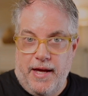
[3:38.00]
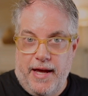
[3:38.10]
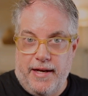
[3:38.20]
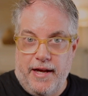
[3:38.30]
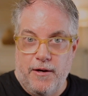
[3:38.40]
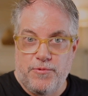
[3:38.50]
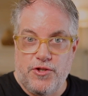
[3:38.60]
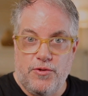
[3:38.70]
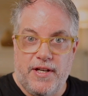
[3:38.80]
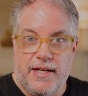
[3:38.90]
and helps
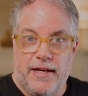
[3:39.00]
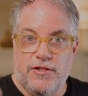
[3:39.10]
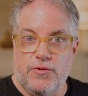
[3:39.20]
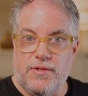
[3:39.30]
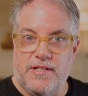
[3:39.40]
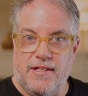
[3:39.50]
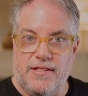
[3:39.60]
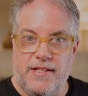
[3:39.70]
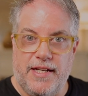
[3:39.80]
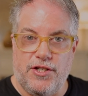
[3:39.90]
you connect to a
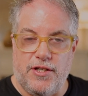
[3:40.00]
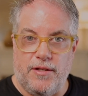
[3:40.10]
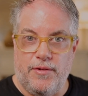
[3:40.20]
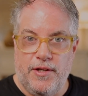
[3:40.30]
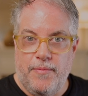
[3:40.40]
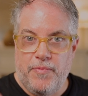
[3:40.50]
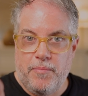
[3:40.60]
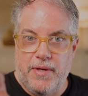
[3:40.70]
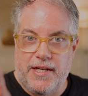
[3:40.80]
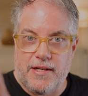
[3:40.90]
sensation,
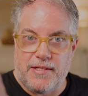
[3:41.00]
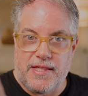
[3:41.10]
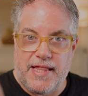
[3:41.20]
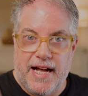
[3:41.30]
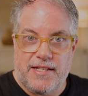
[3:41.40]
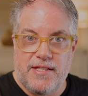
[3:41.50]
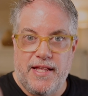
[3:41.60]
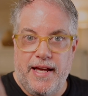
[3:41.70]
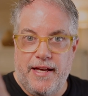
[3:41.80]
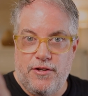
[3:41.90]
because that's
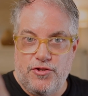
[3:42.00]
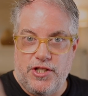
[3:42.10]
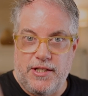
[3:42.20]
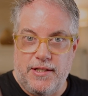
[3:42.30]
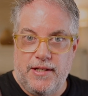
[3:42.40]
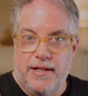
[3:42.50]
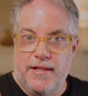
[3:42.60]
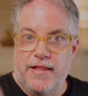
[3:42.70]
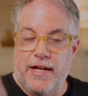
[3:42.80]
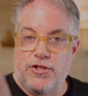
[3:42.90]
the energy
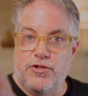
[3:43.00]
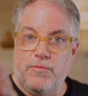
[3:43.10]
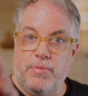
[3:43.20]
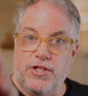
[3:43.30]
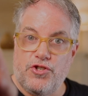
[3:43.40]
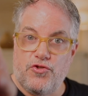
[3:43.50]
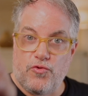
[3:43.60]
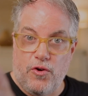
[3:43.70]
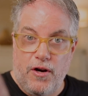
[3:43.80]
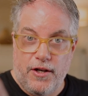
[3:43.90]
that should be
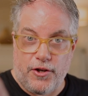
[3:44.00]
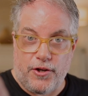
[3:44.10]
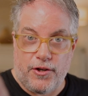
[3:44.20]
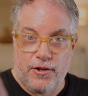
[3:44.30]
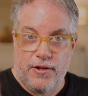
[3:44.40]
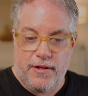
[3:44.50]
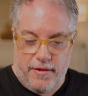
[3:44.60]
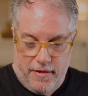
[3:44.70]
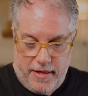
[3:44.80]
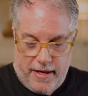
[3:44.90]
stronger
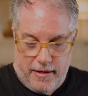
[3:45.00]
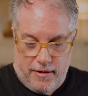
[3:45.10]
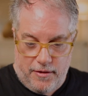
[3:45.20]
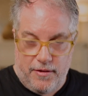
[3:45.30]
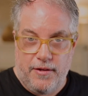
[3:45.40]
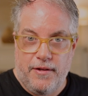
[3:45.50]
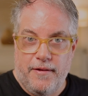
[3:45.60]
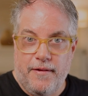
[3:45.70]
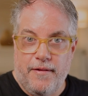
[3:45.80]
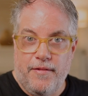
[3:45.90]
than
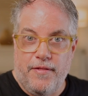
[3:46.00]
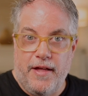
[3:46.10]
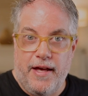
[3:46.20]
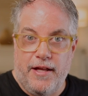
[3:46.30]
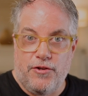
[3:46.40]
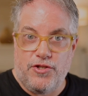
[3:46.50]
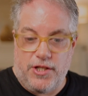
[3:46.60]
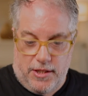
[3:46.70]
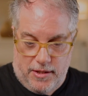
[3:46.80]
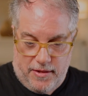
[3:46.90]
the
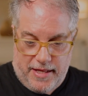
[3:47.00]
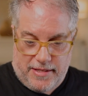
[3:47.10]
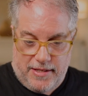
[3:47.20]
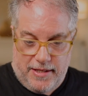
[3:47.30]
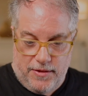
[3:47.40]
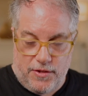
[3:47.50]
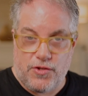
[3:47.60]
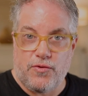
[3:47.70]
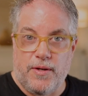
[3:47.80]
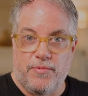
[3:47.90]
energy that's in the
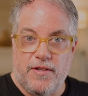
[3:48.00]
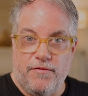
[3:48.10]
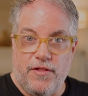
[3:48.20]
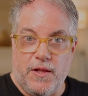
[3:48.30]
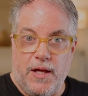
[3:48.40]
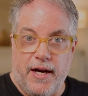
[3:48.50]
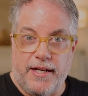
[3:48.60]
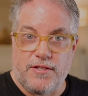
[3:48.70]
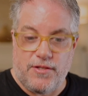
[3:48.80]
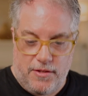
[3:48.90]
script of the
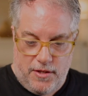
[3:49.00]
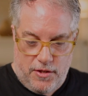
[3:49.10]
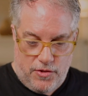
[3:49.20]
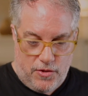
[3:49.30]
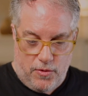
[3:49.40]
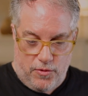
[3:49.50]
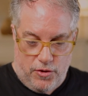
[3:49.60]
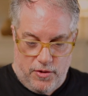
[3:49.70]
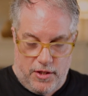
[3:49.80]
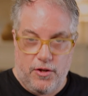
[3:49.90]
lines. So
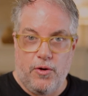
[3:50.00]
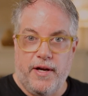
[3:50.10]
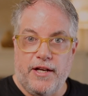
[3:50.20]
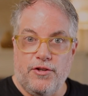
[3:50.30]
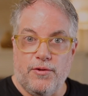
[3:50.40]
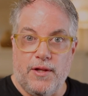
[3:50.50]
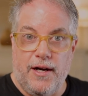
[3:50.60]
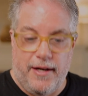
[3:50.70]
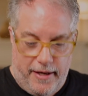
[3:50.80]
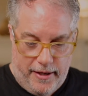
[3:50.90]
you can go get your
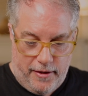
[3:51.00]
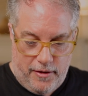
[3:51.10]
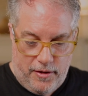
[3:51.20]
line,